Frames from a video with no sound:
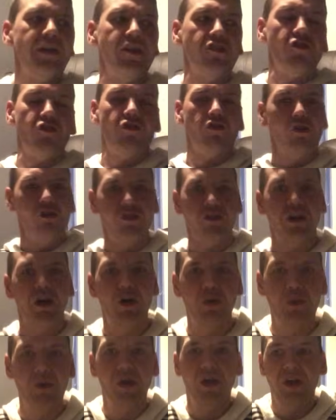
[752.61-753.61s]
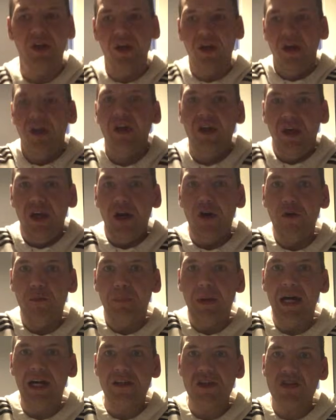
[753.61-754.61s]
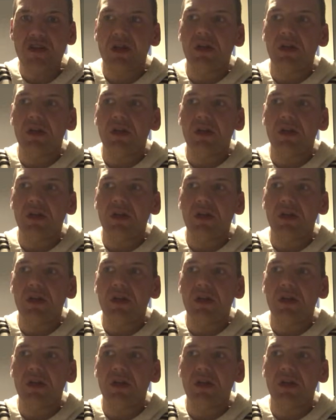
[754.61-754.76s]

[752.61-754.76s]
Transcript: It just shows you how bad it's